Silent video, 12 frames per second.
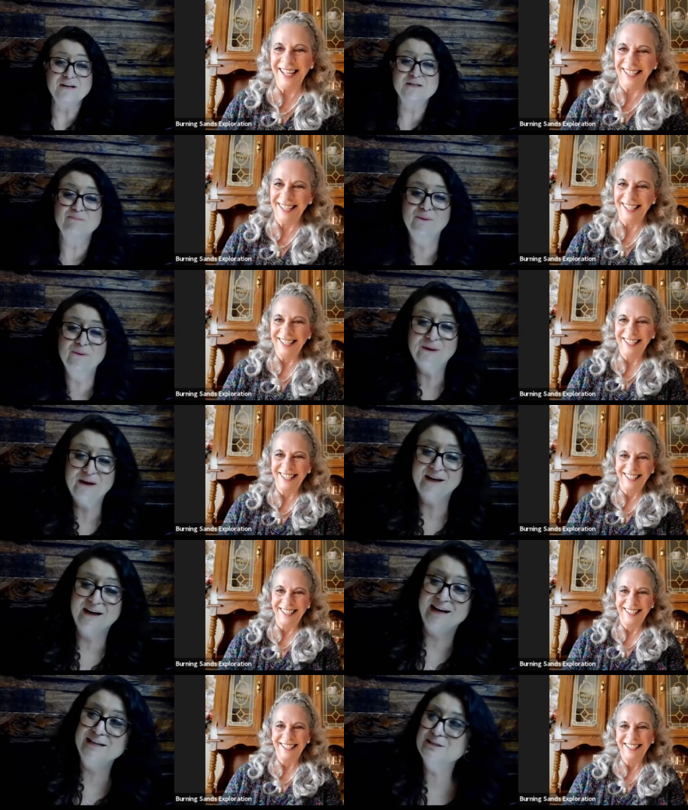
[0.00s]

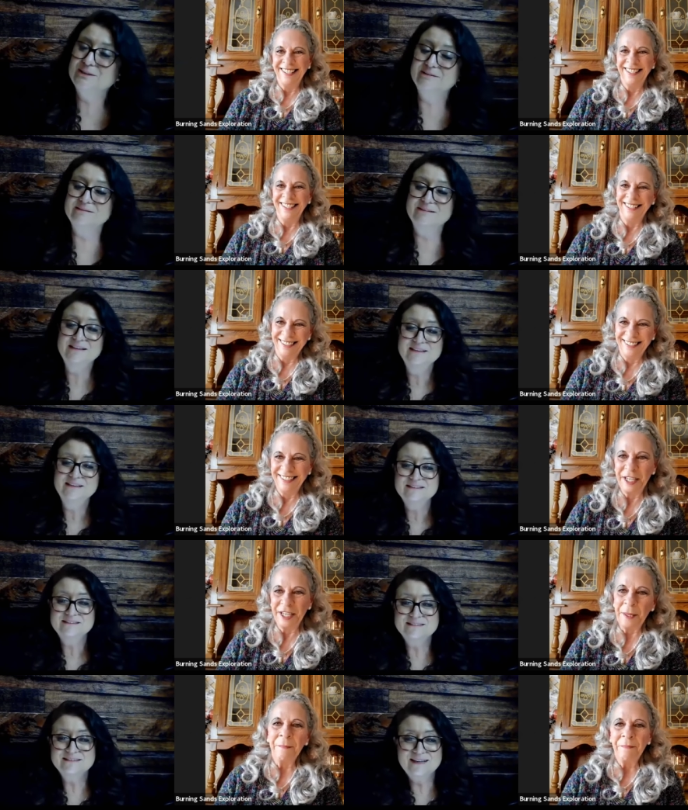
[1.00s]
Speaker 1: exploring i do
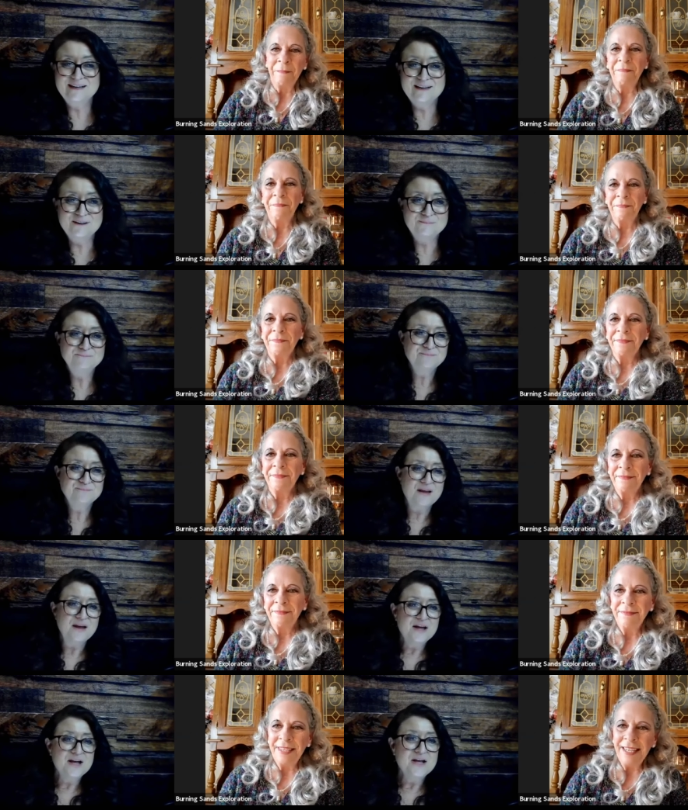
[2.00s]
so
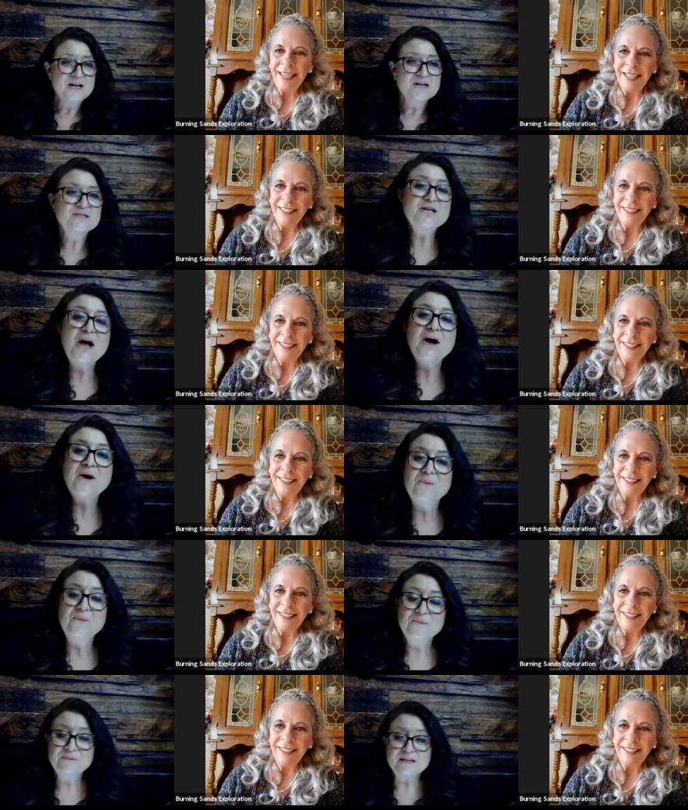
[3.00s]
yeah
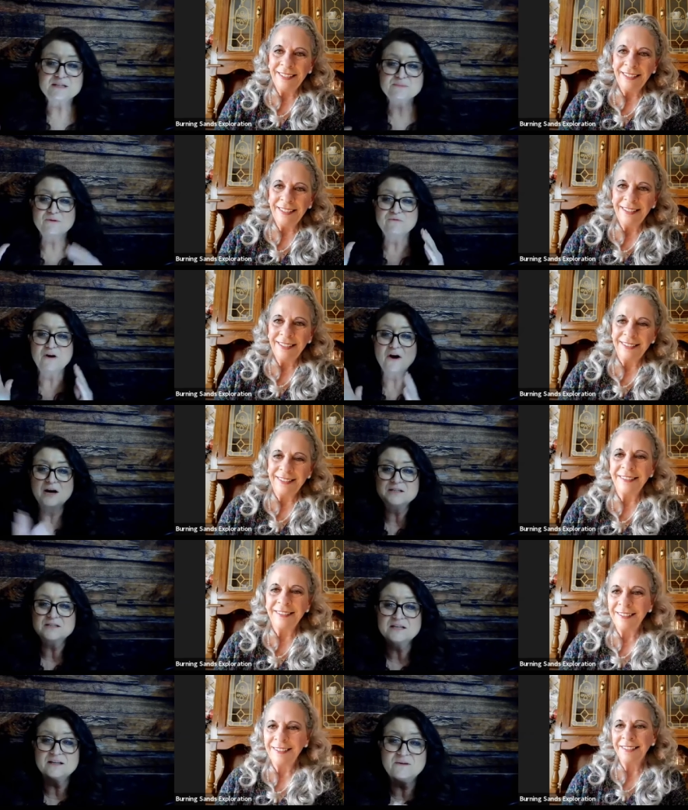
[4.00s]
so let's move
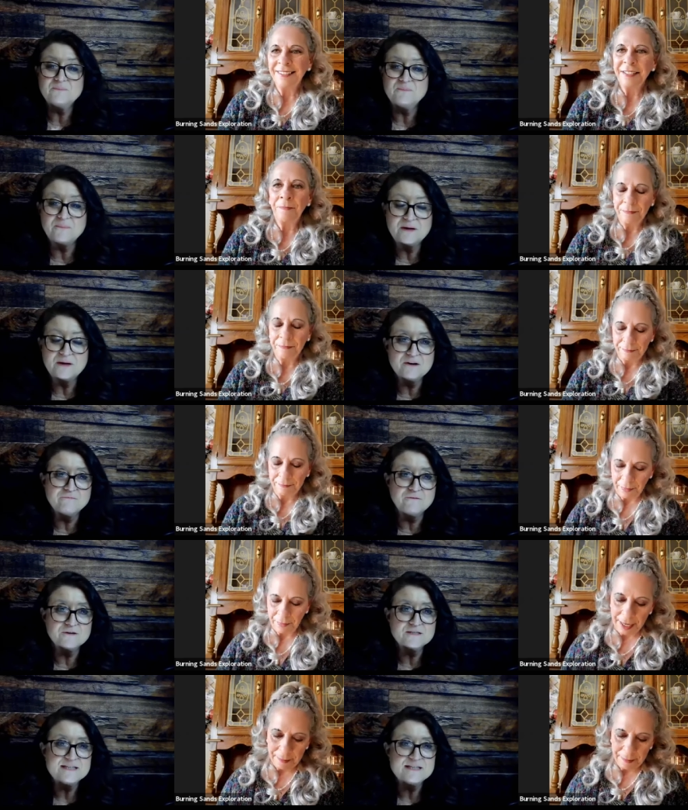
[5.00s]
on to what we're here
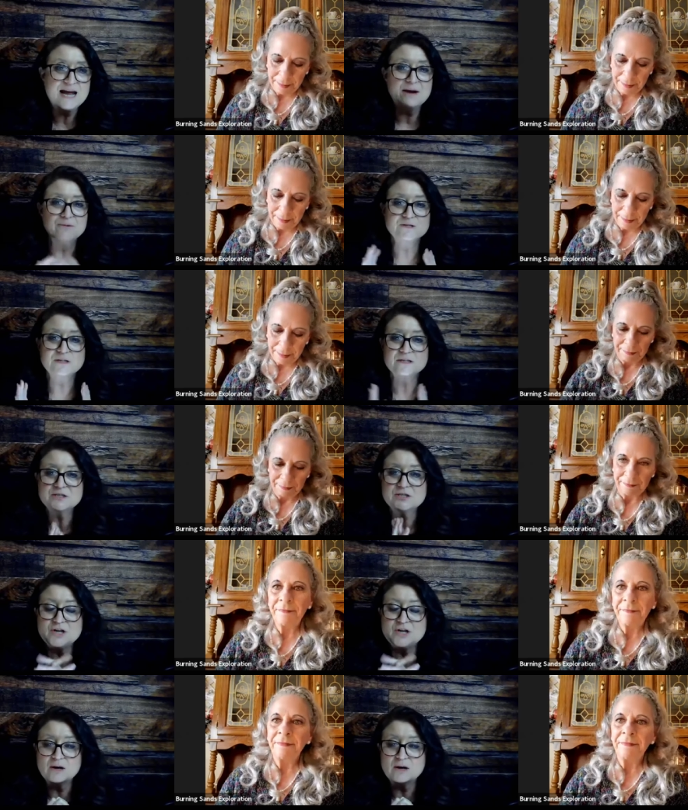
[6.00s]
for today we're to,
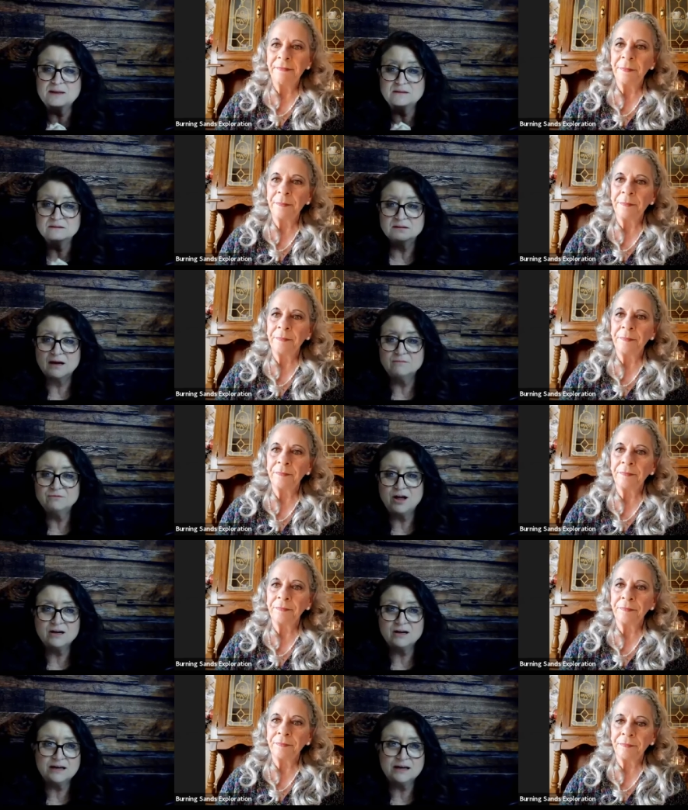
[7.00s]
to talk about the
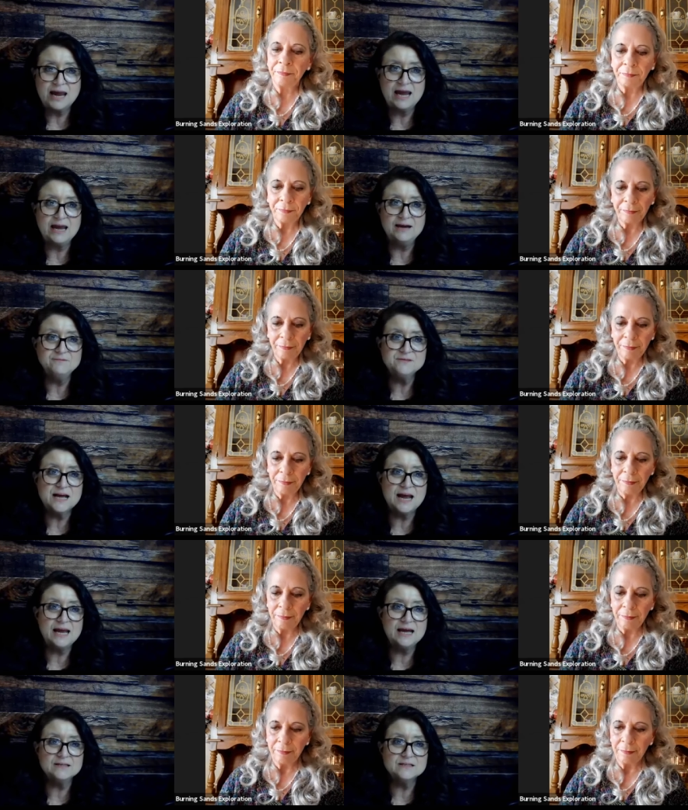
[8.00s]
lovelock caves
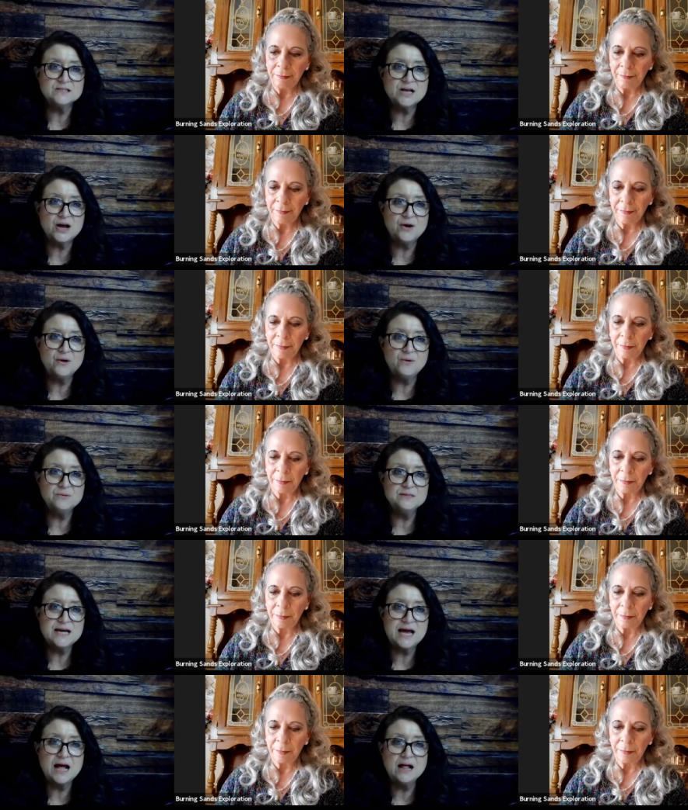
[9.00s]
and so
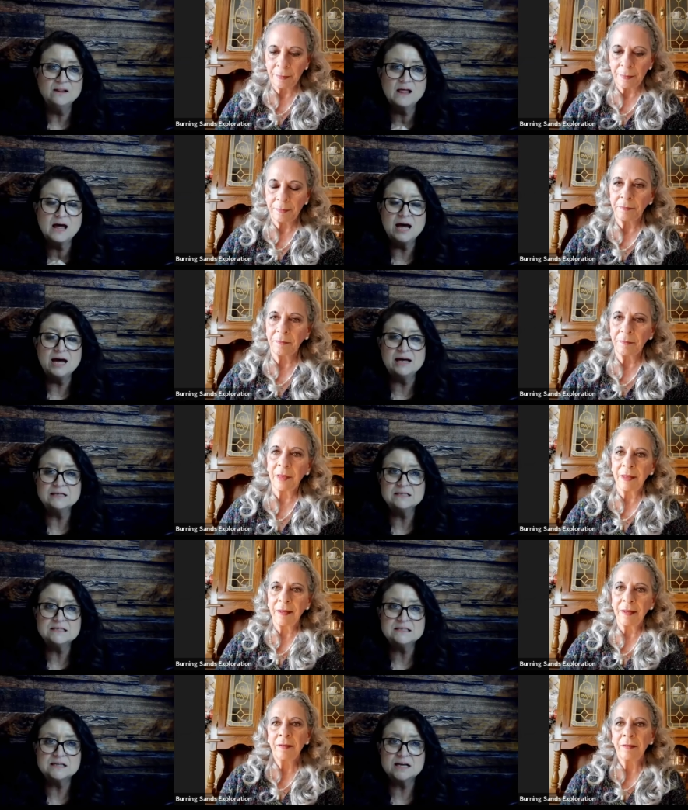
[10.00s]
tell
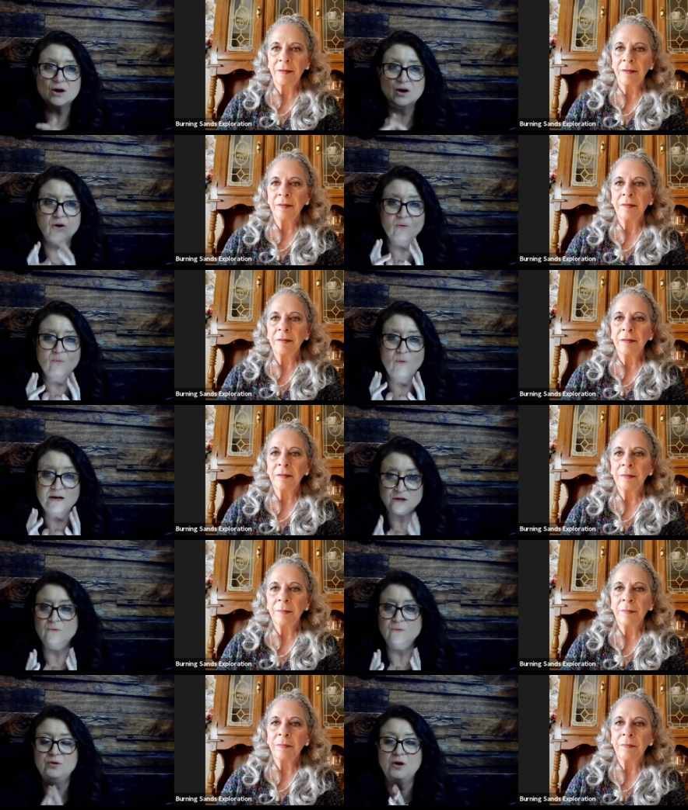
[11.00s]
us
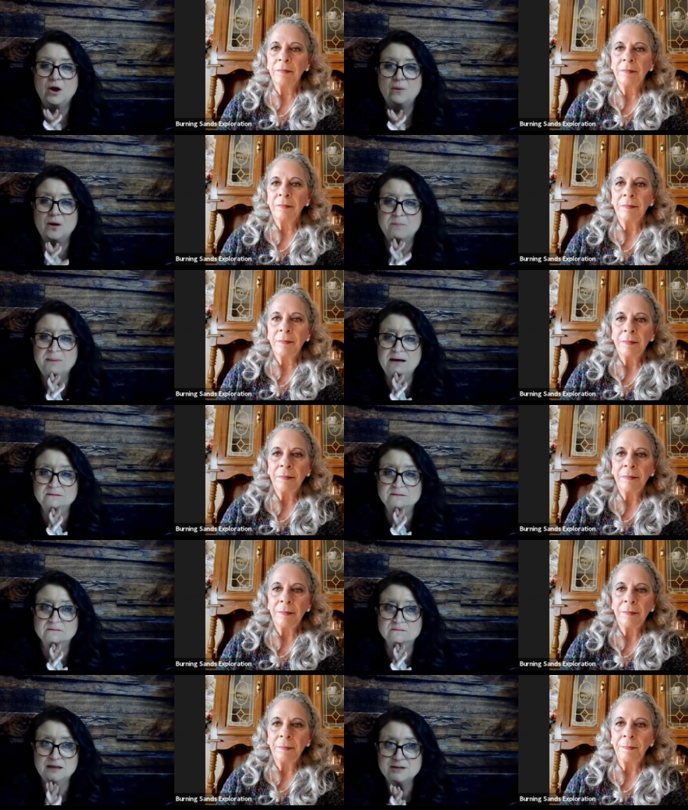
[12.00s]
what you know
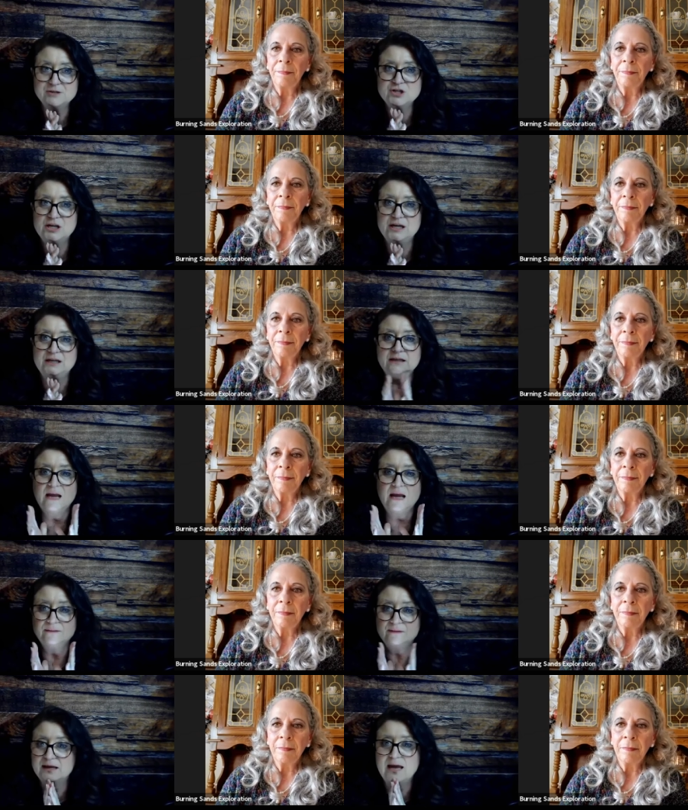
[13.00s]
about the legend and the